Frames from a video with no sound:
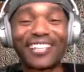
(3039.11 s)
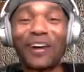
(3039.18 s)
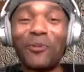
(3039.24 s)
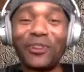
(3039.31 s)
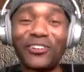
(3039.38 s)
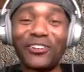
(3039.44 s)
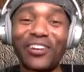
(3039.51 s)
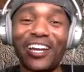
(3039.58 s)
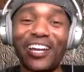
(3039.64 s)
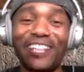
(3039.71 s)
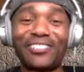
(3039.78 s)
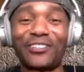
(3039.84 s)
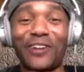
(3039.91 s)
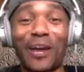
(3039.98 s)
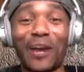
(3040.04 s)
one of your
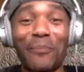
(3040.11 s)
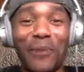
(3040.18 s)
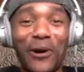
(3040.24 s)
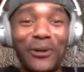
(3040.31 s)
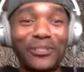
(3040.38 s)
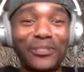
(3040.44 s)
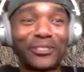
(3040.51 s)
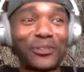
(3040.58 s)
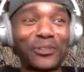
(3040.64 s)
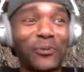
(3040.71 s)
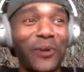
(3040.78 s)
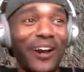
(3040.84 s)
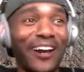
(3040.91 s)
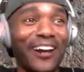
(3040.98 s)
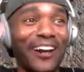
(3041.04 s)
Instagram posts
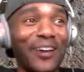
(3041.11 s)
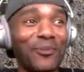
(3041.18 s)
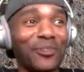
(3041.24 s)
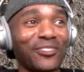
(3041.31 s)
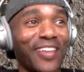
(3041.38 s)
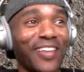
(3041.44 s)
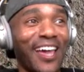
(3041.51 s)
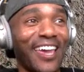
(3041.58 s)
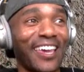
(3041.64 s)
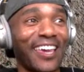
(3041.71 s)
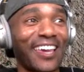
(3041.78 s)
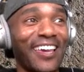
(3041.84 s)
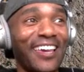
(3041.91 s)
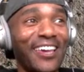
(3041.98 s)
where it was like,